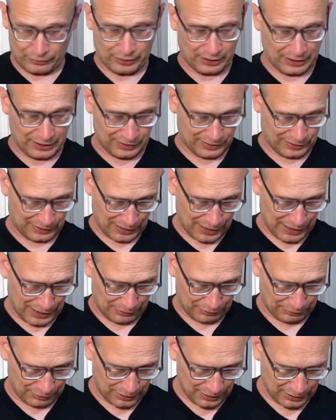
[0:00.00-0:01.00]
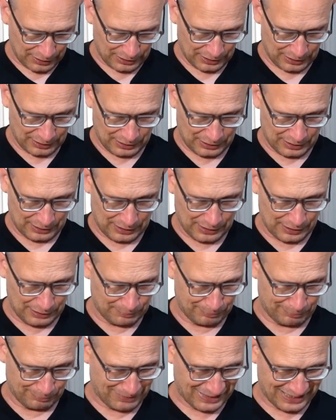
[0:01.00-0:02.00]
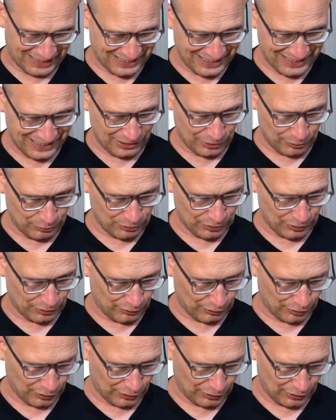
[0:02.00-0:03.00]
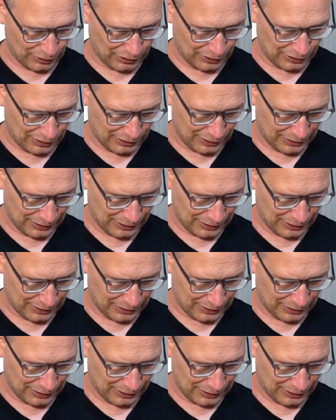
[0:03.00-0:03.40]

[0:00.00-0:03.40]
nice dart, I think. I didn't do so good on the